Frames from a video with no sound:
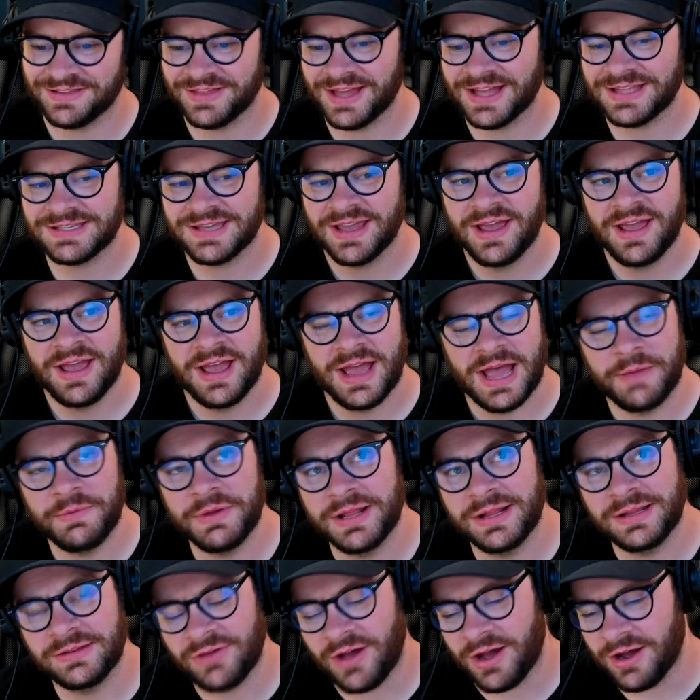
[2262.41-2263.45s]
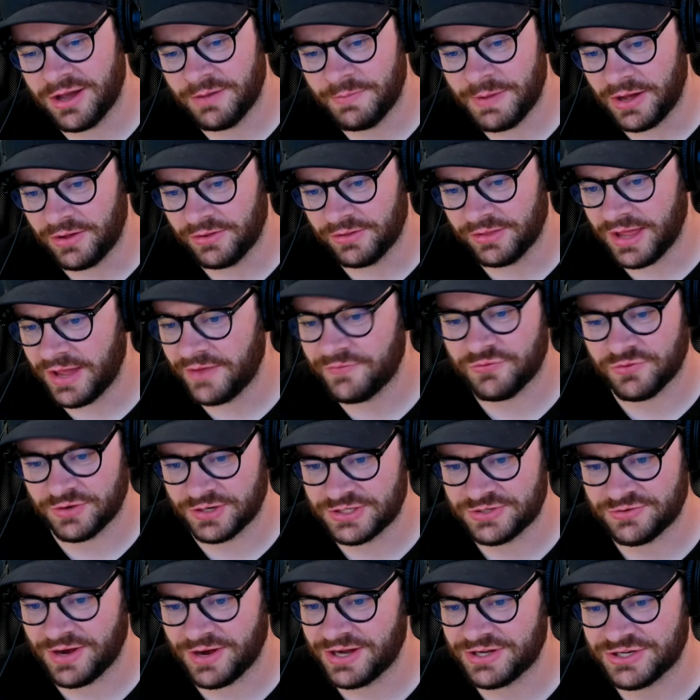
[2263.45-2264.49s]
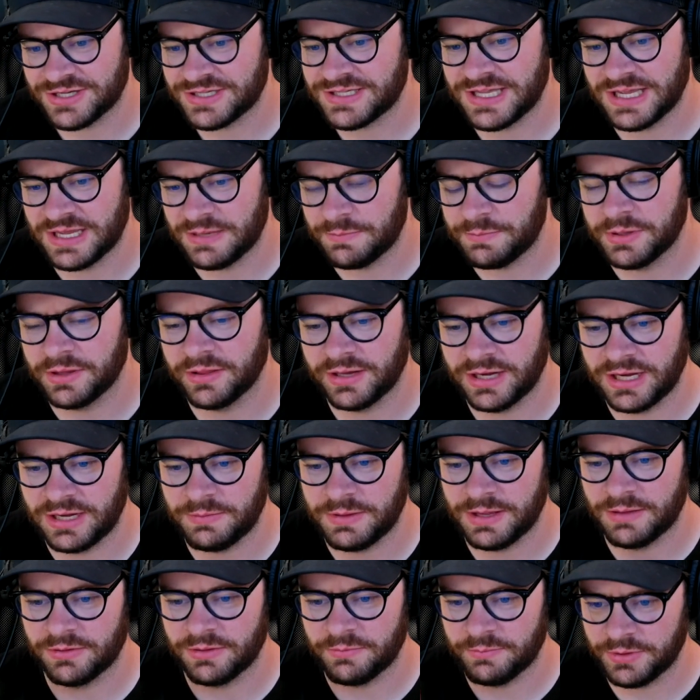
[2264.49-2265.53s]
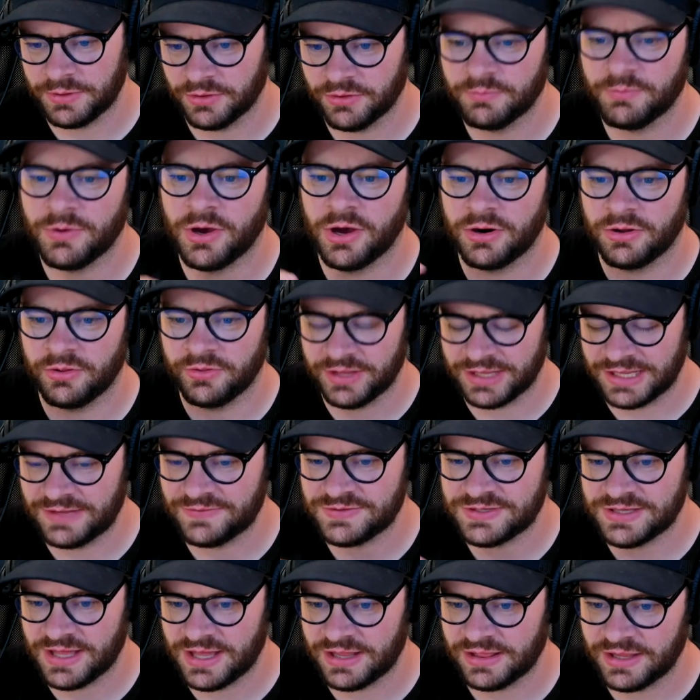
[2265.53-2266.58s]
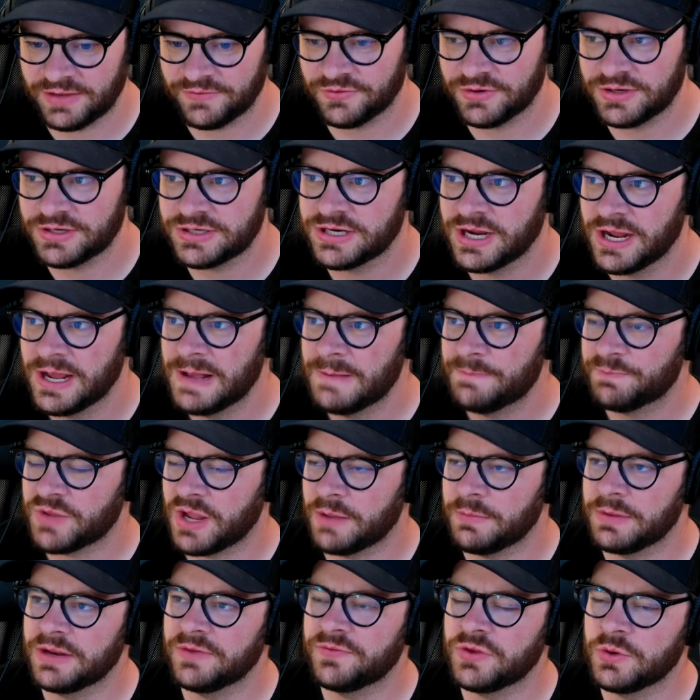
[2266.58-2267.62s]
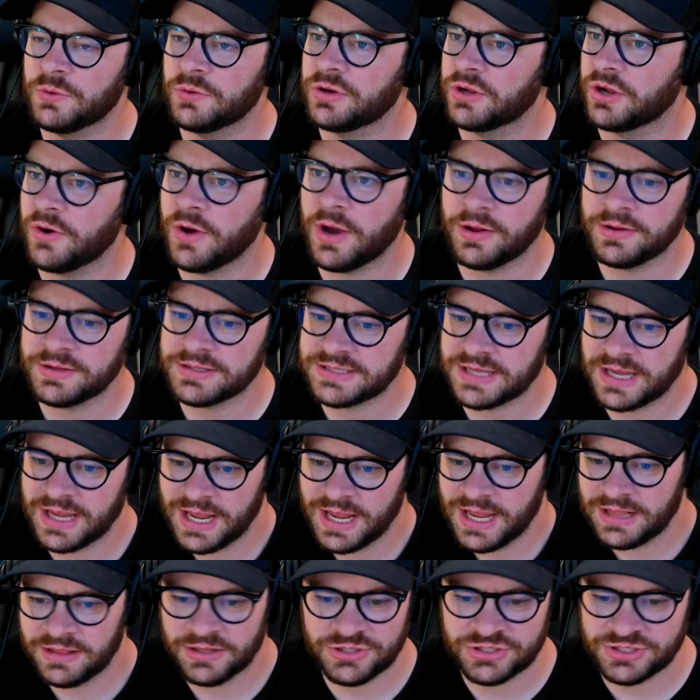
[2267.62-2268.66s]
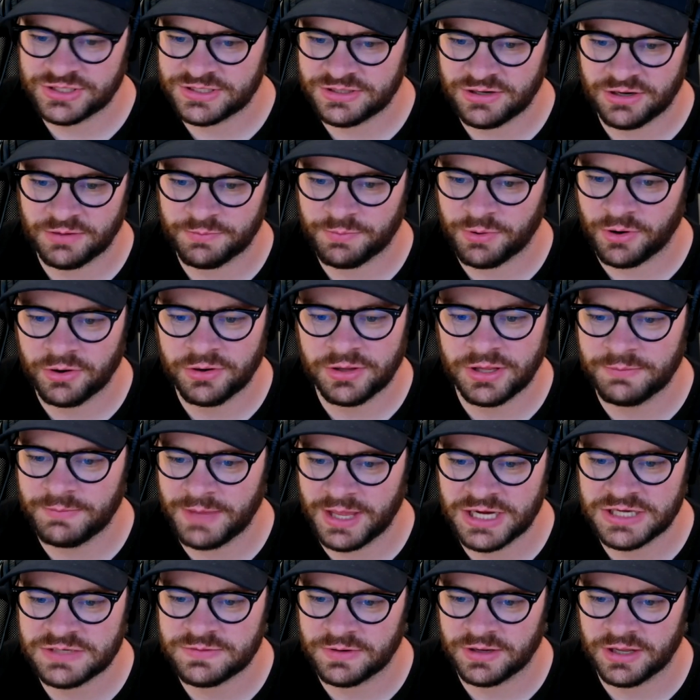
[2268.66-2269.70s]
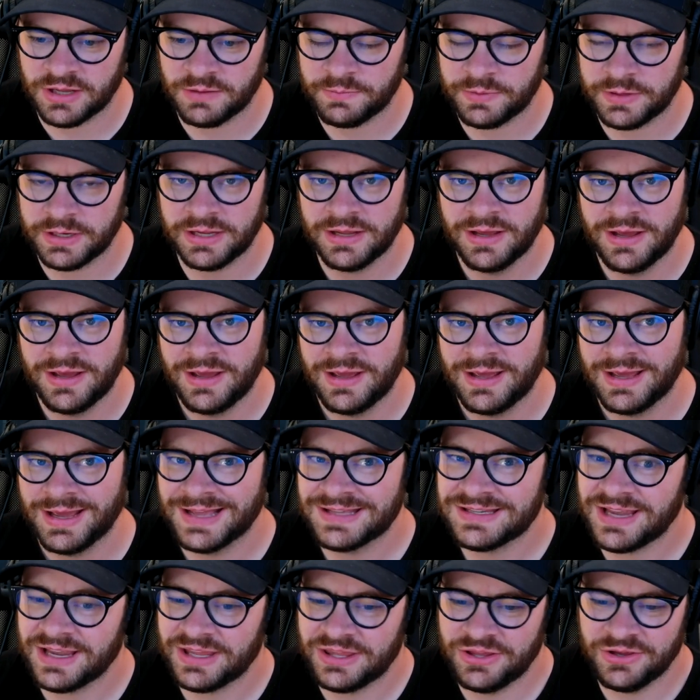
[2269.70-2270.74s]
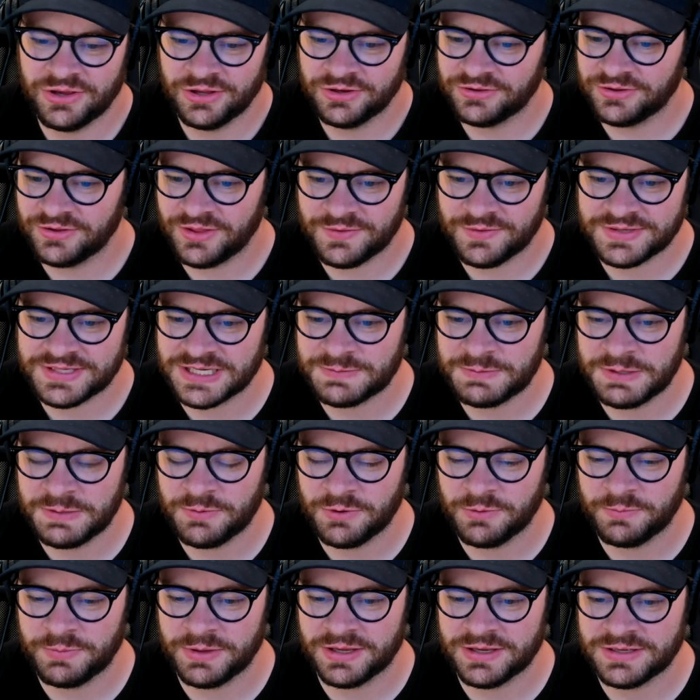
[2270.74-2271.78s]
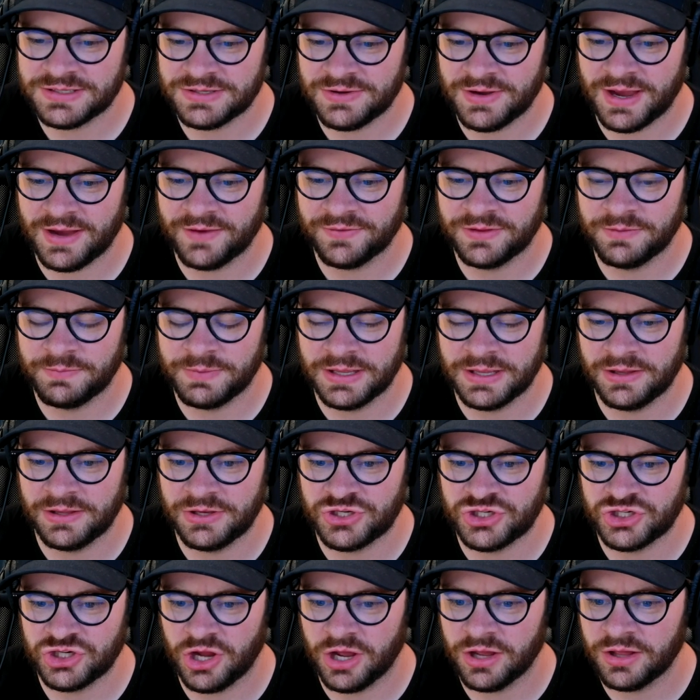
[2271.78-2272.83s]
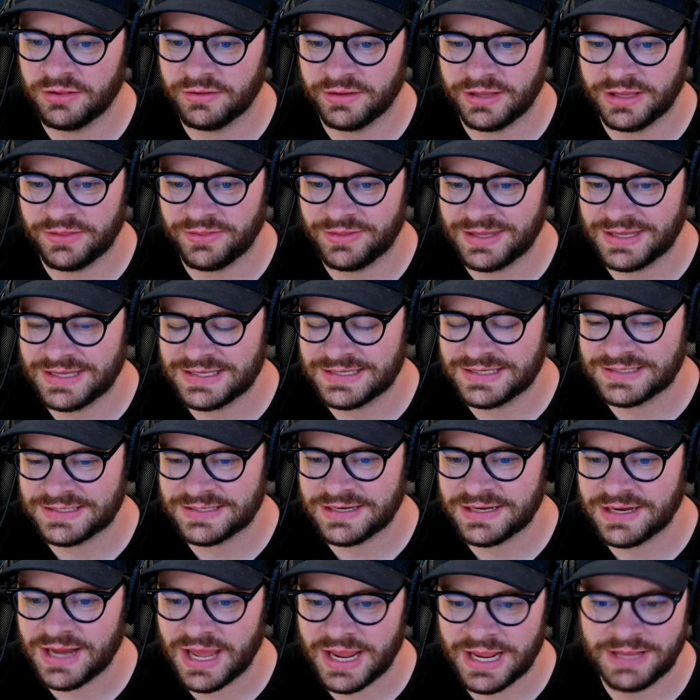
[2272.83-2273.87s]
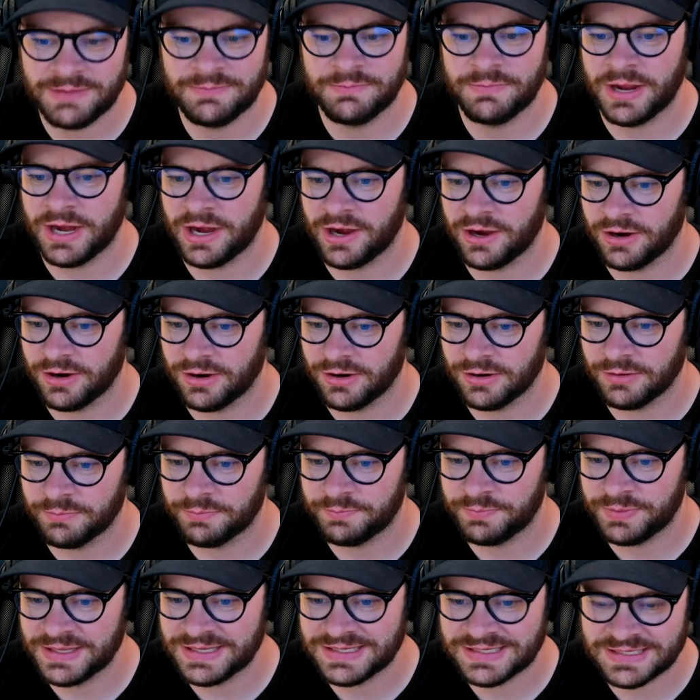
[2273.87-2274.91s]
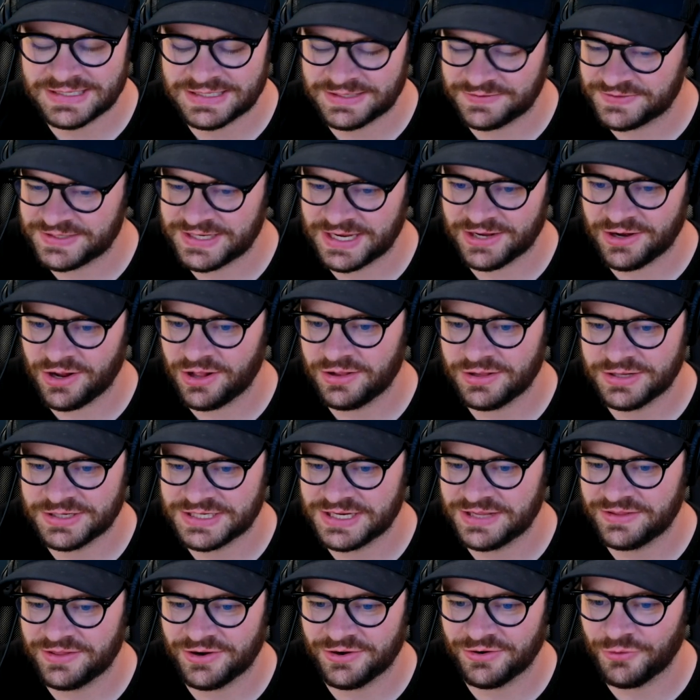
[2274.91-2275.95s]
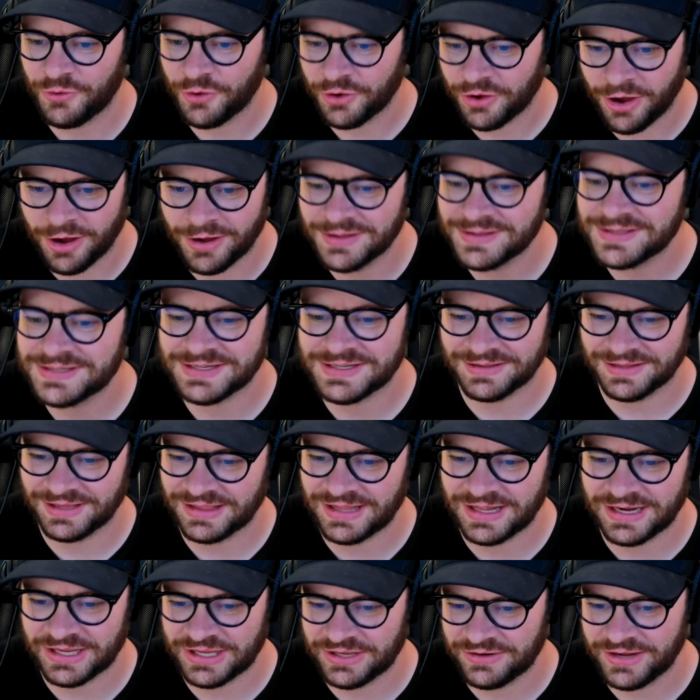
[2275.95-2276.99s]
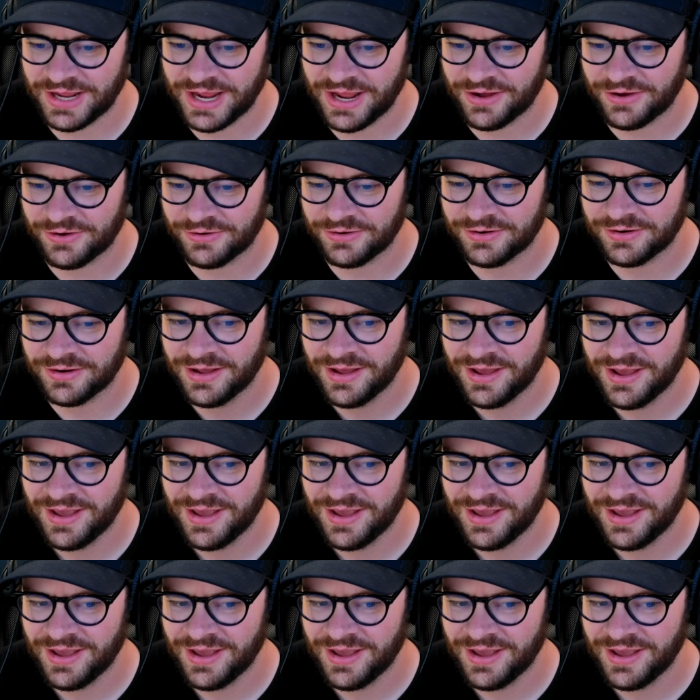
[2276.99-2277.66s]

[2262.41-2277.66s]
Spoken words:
Talk about leverage, right? Just the ability to be able to build a model that gives you that leverage. I mean, if you were to go out and say, hey, let's just start a parking management company, it's like you couldn't do that with 6 people, because you have to be juggling these nightmare pieces of technology that are constantly letting you down.